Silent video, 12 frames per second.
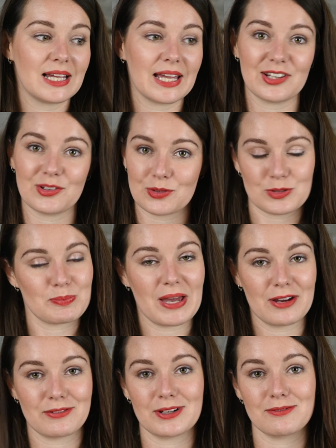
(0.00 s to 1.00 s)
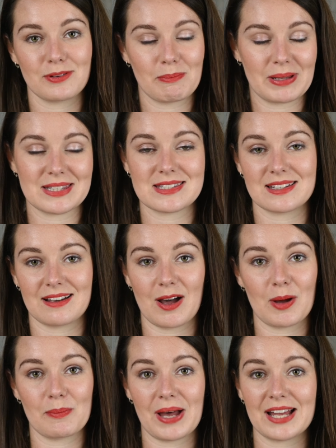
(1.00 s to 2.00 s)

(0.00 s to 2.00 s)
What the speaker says: in your spare room for months to come